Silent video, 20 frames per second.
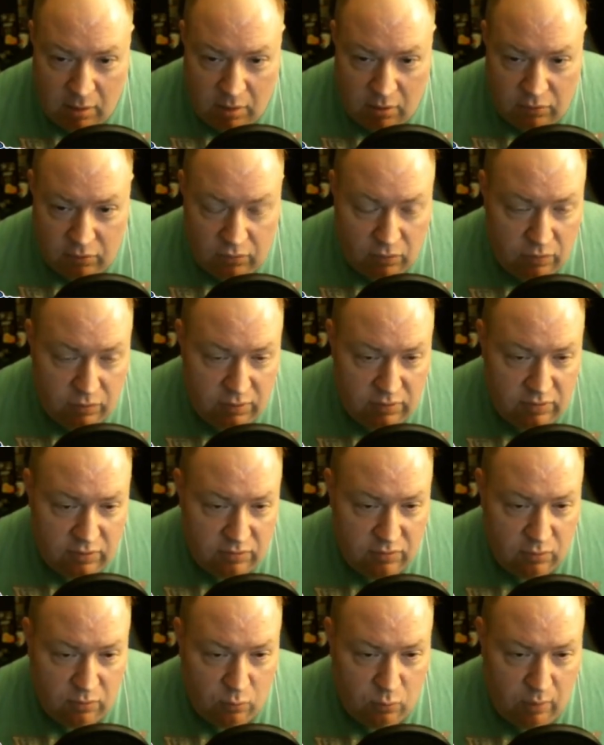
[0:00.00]
So this
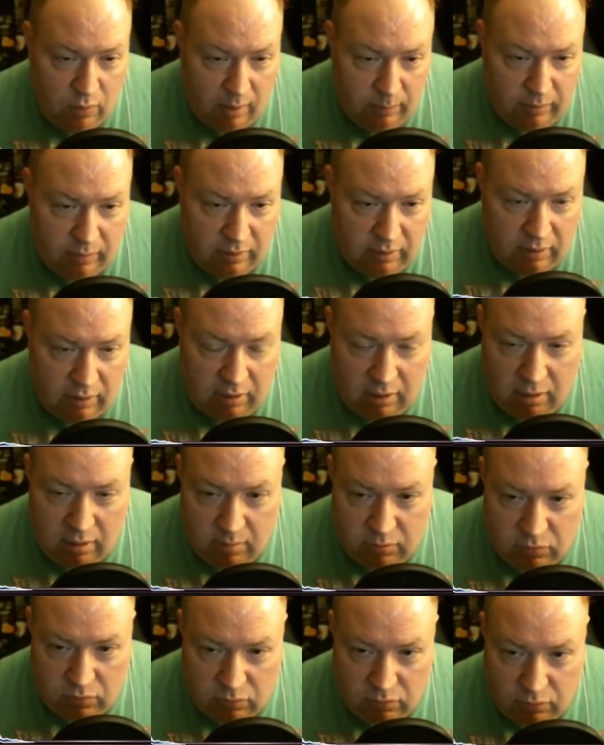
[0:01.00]
is the weapon that
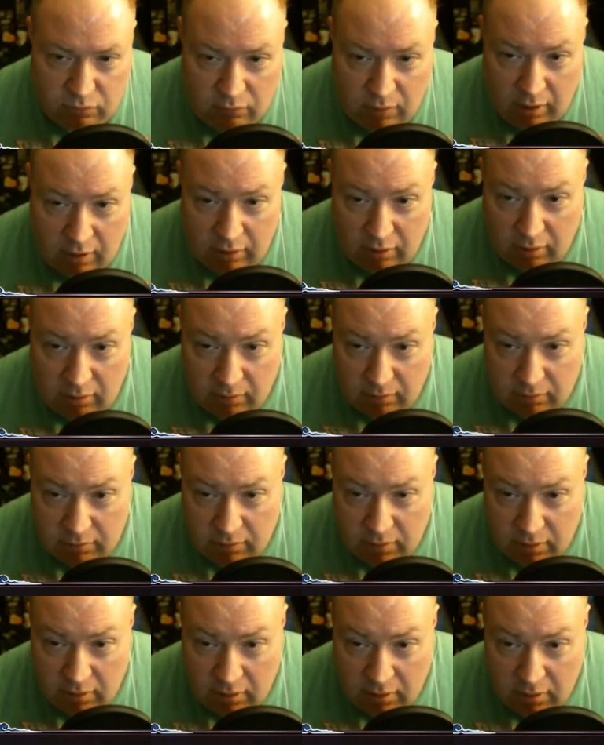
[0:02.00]
comes with Rhinar.
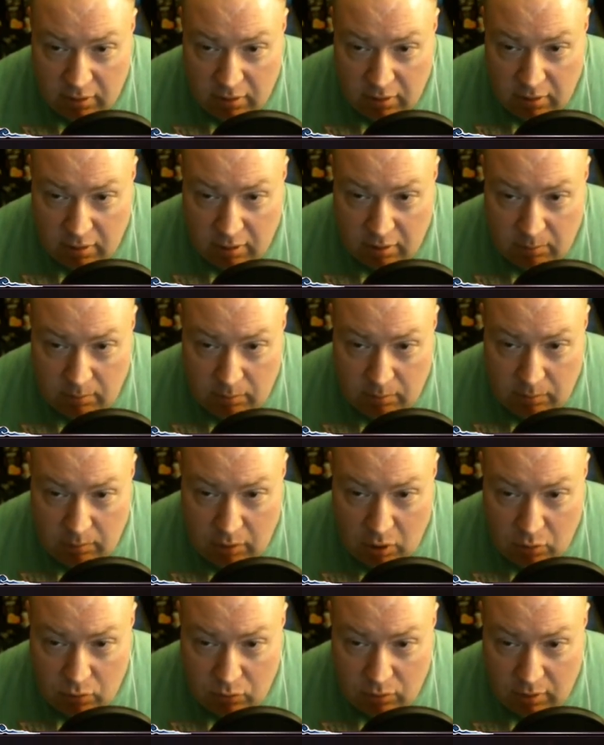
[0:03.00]

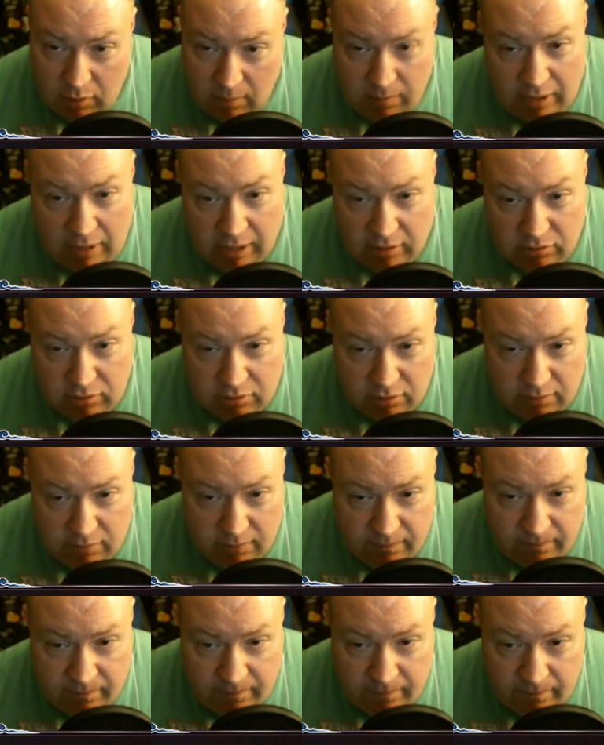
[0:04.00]
Bone
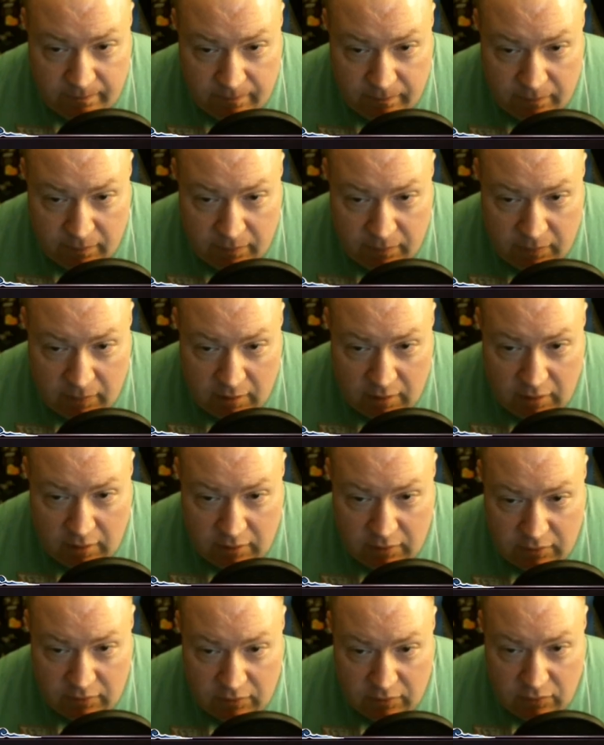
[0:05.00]
Basher.
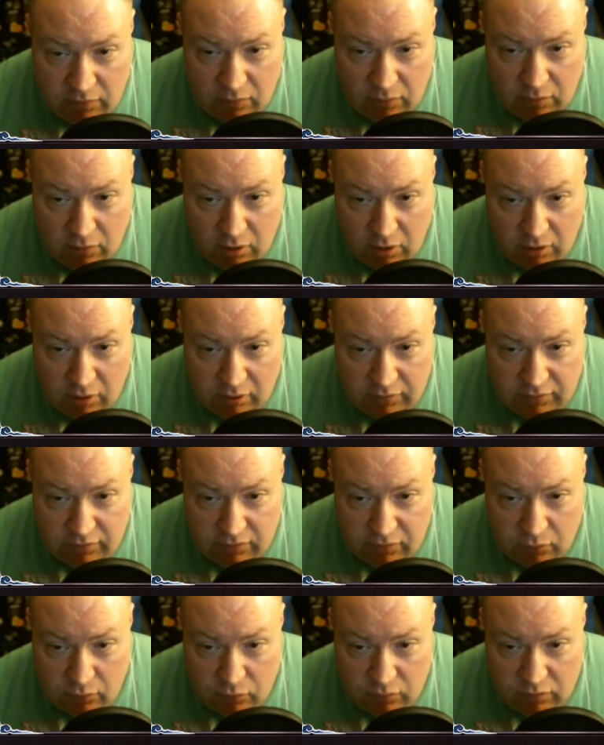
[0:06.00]
It's a 2
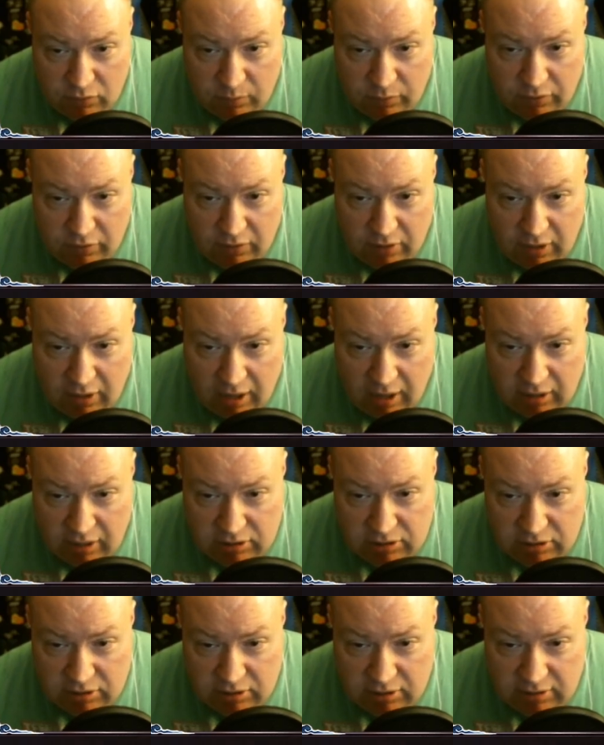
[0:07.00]
cost, once per turn
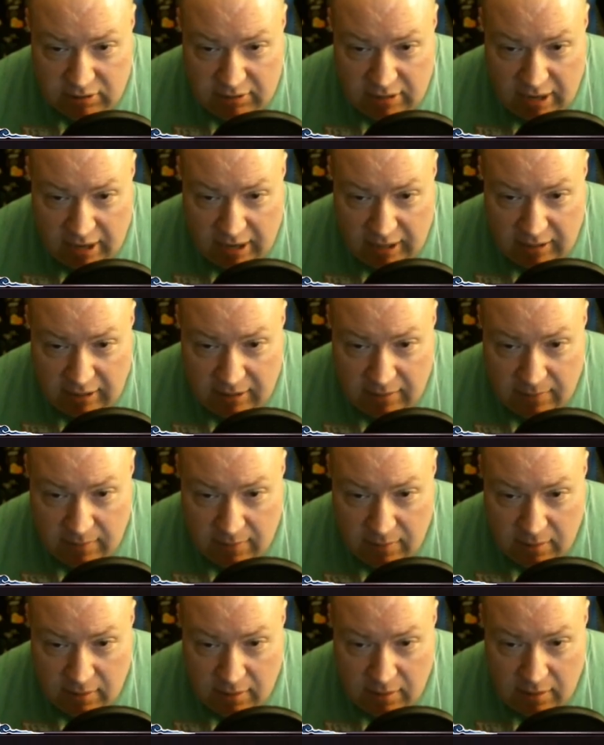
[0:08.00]
action attack.
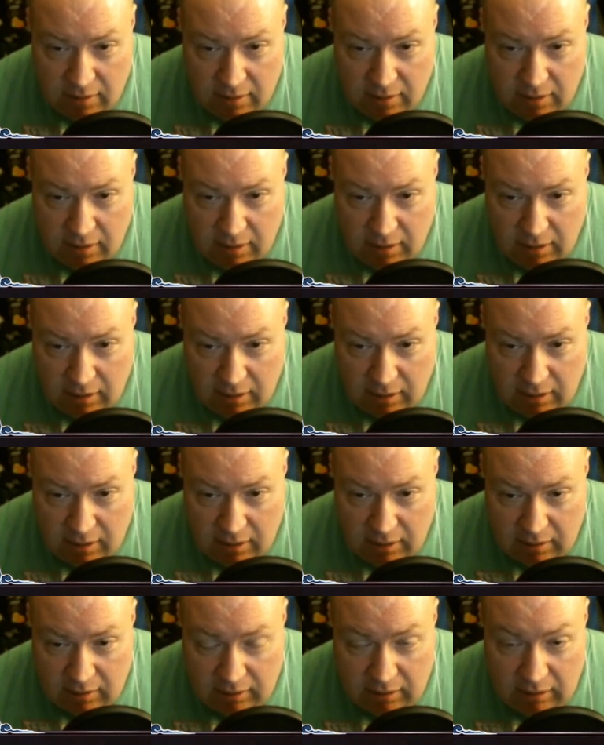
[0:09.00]

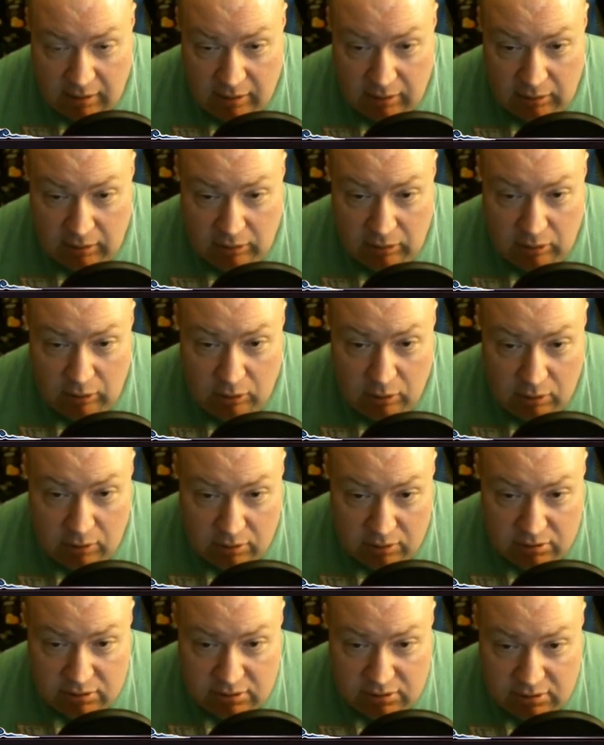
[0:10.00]
And it
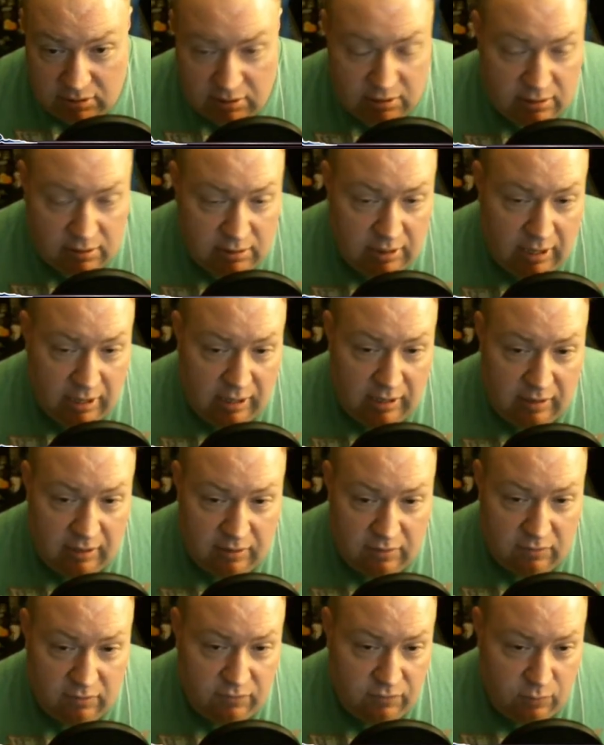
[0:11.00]
looks like
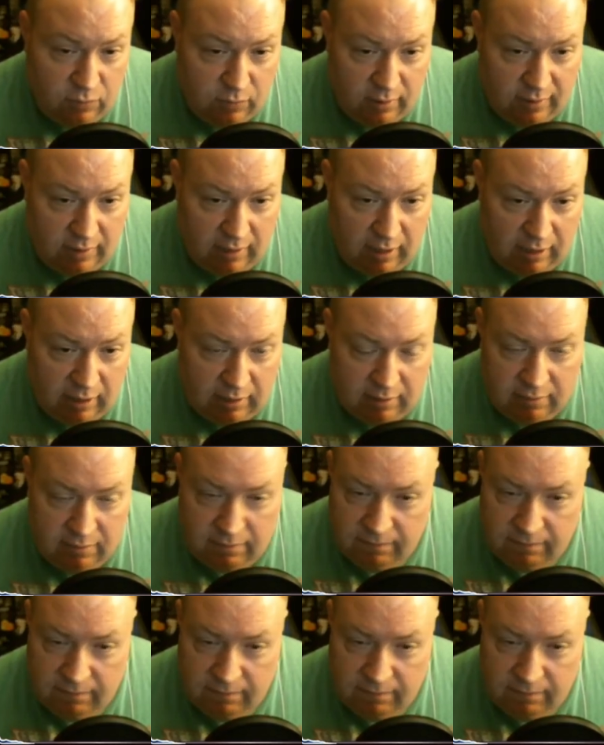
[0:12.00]
it's a 4 attack.